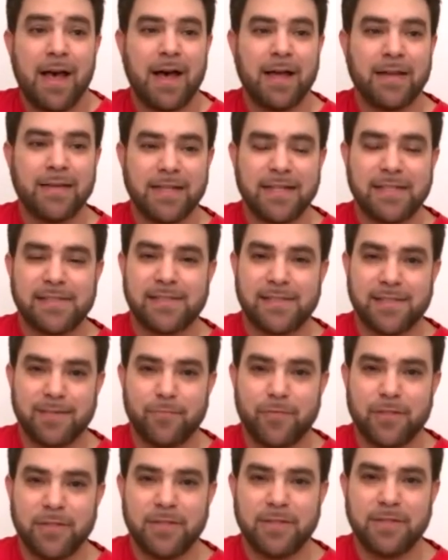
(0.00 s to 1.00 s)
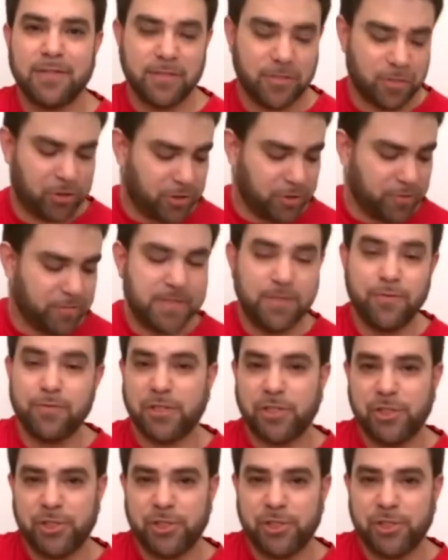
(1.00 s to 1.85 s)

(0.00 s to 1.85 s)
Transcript: unless someone shows you a